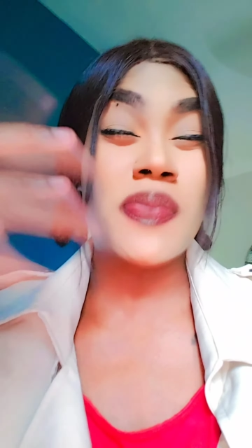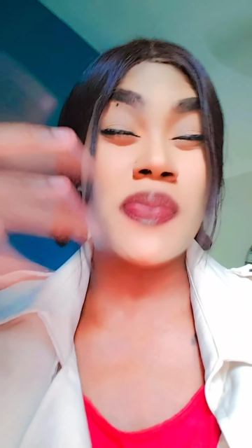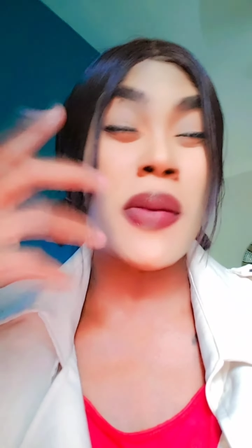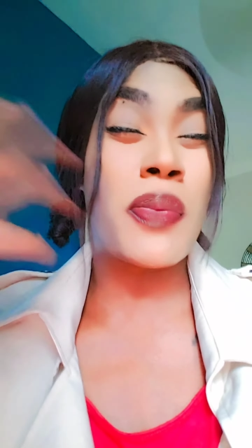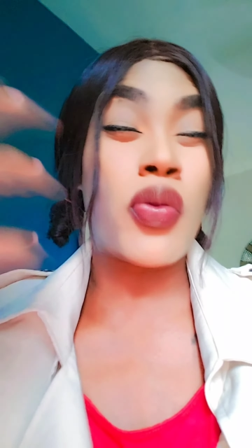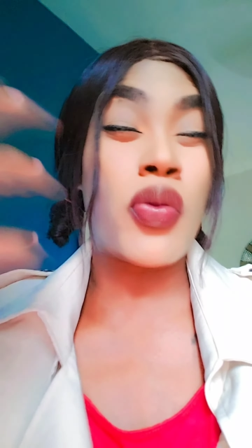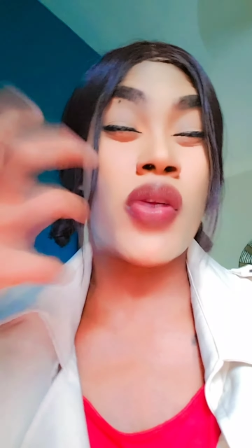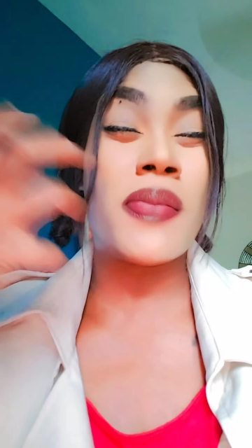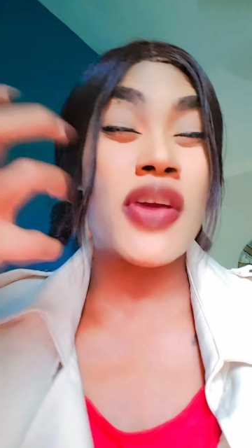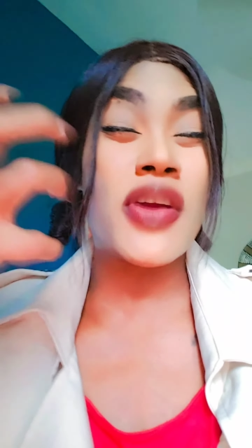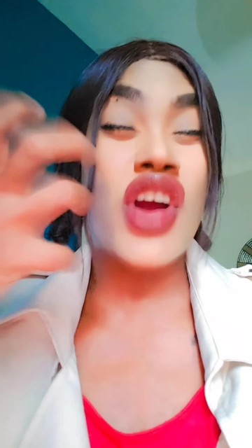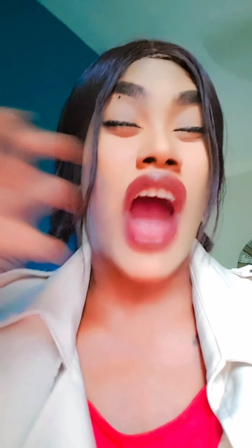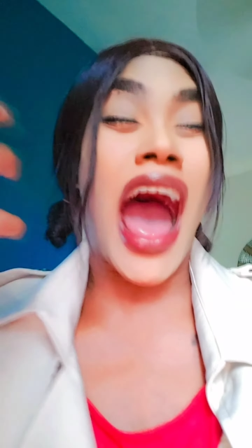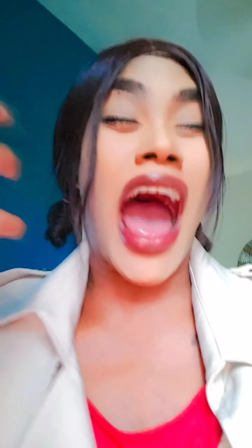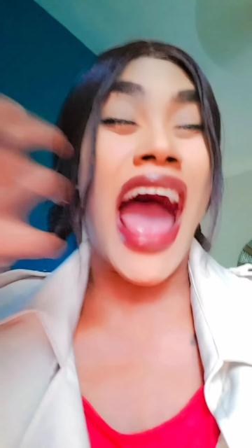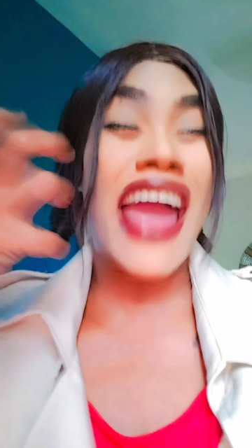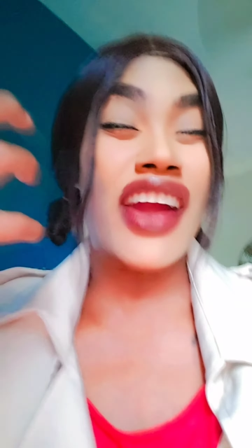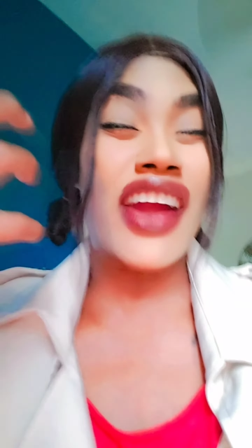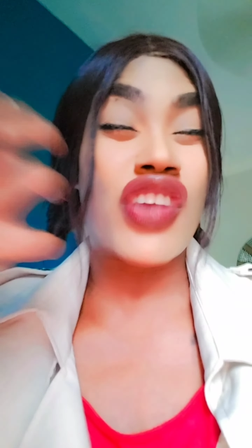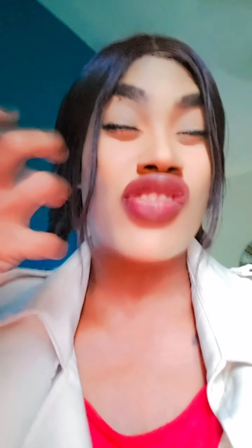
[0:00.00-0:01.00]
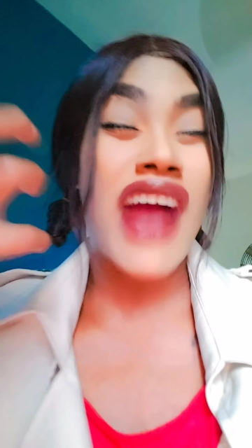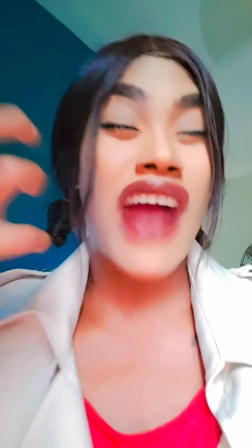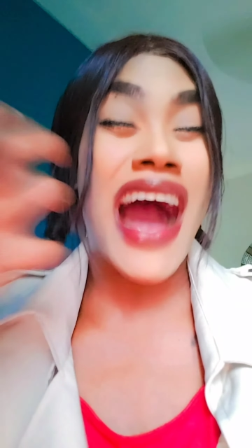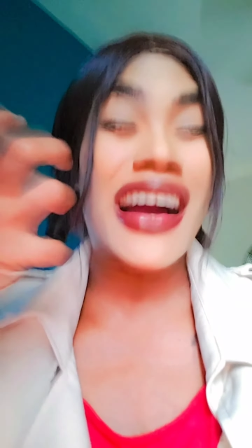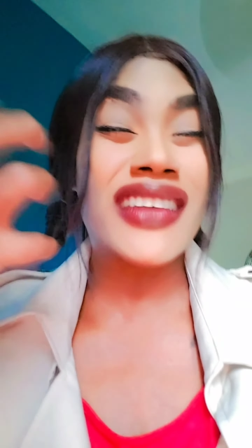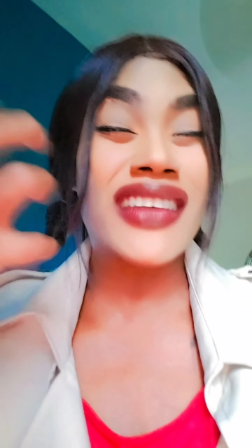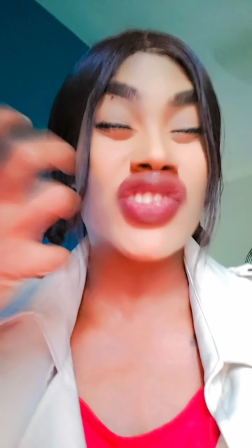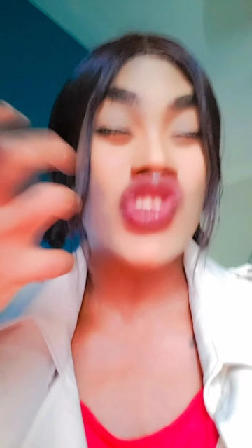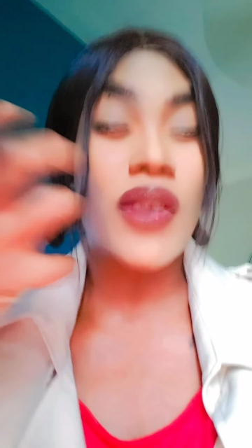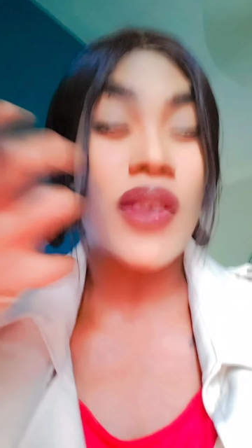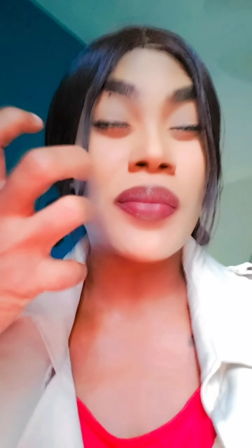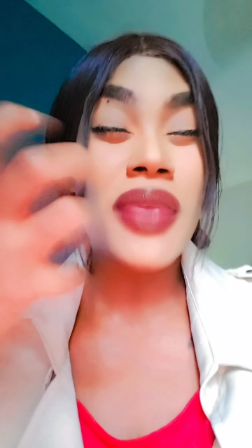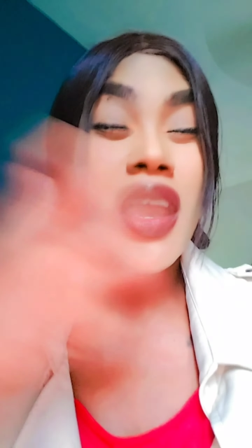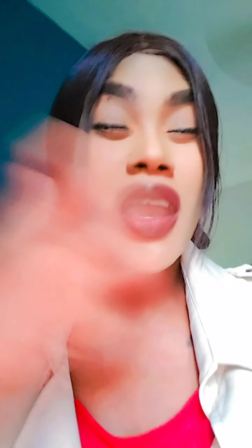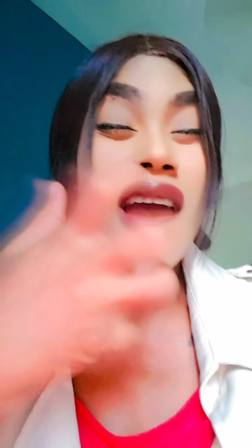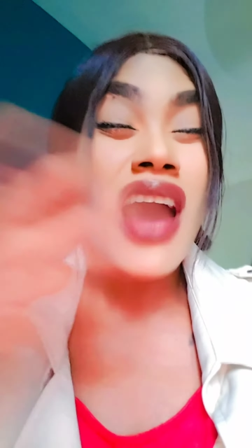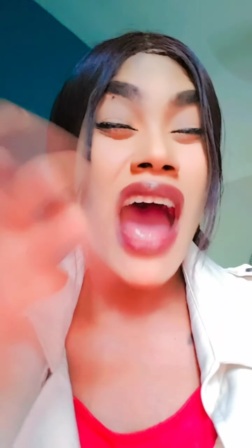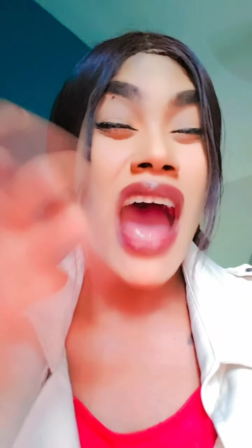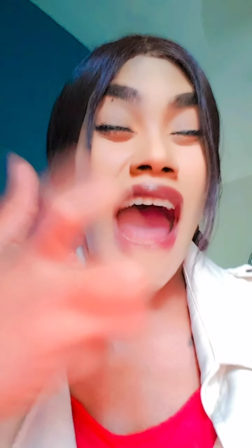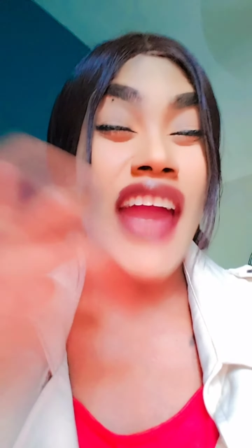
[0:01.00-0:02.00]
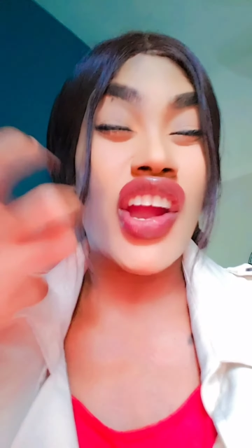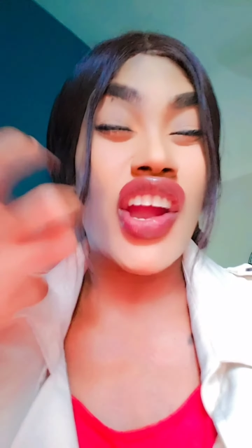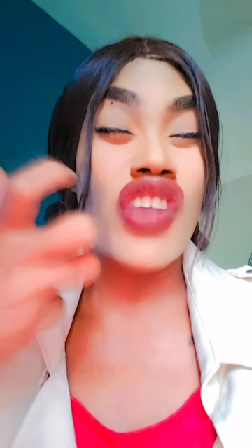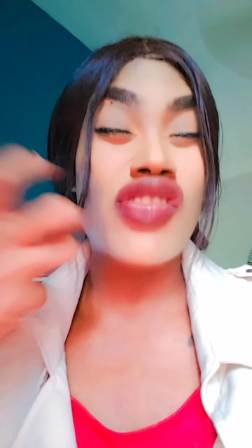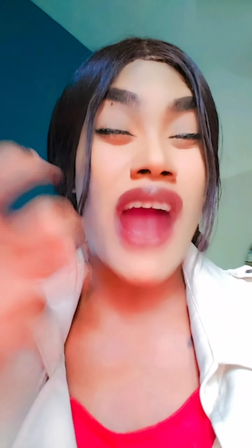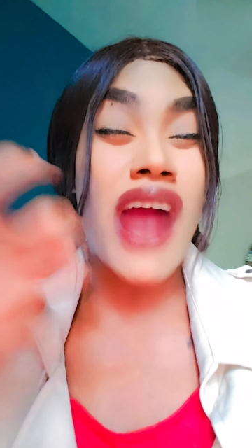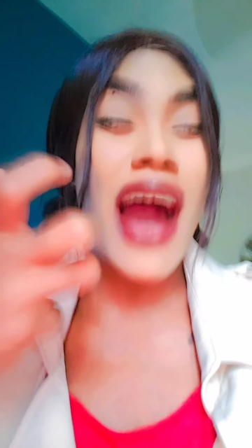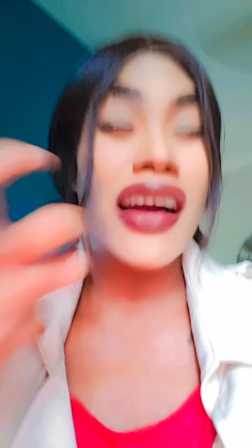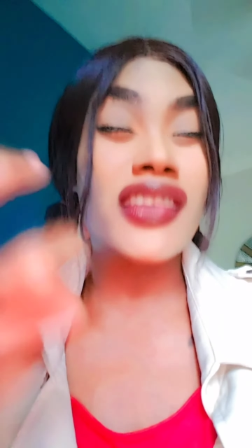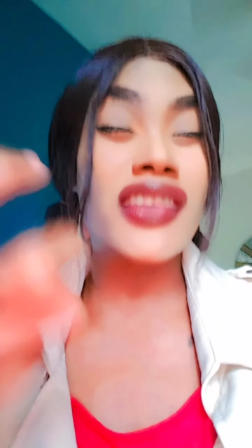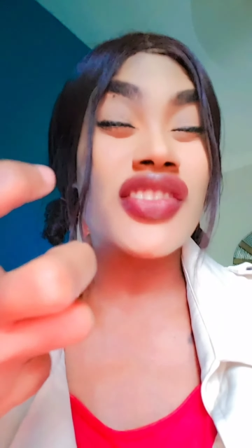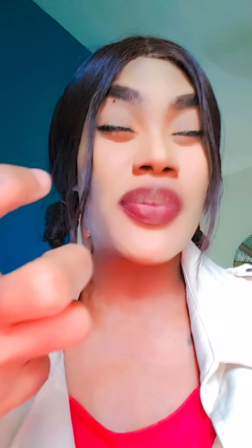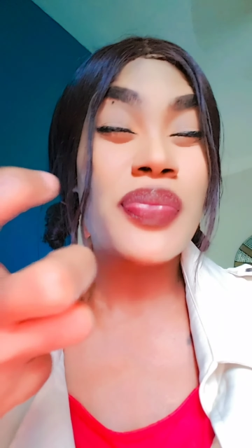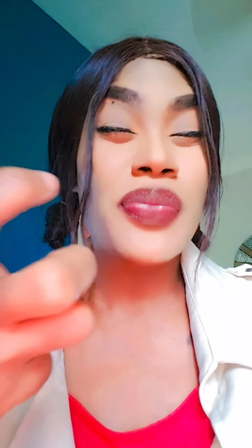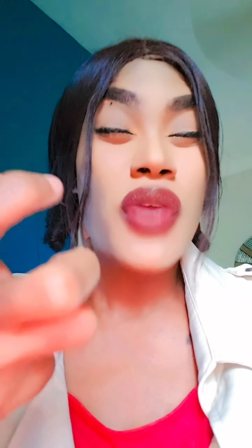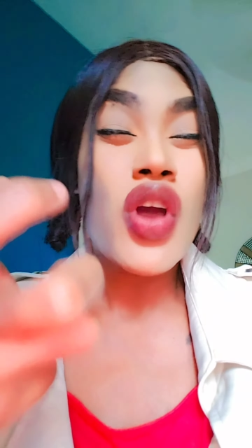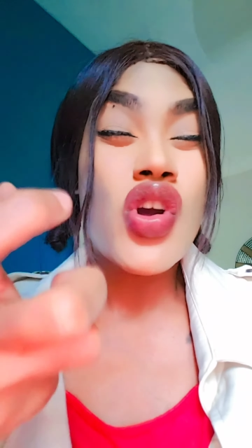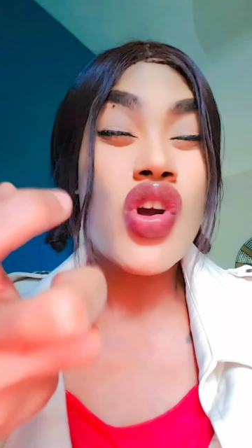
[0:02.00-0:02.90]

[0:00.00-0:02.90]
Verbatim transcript: people will be higher ranked. Higher ranked.